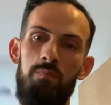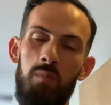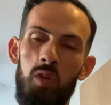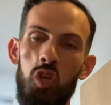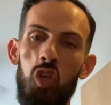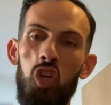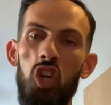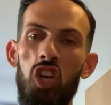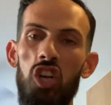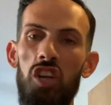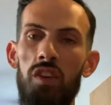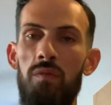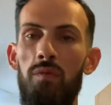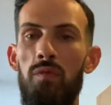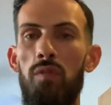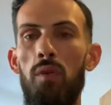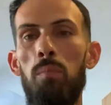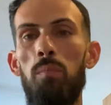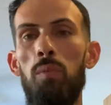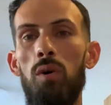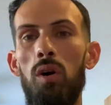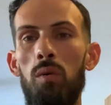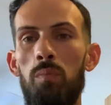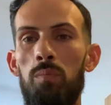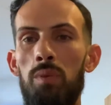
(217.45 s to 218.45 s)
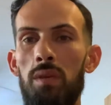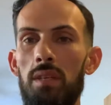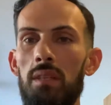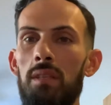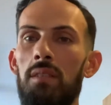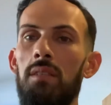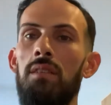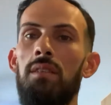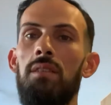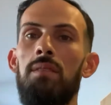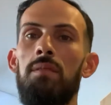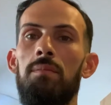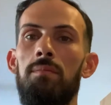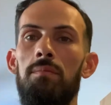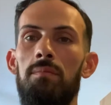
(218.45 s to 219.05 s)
good football piece.